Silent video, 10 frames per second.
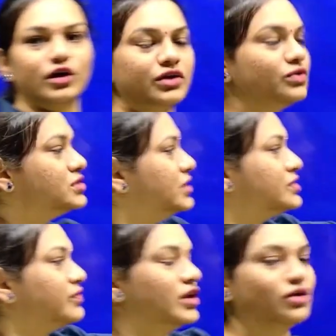we are going to use
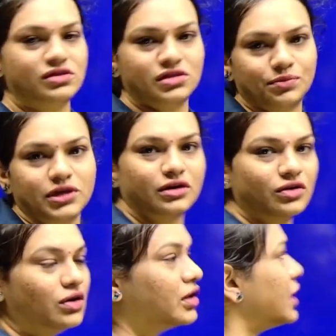this one concept
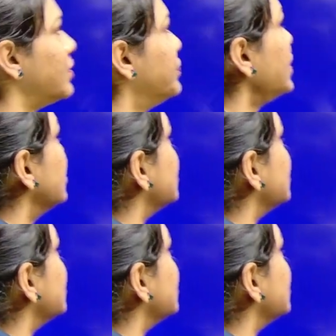here. Okay.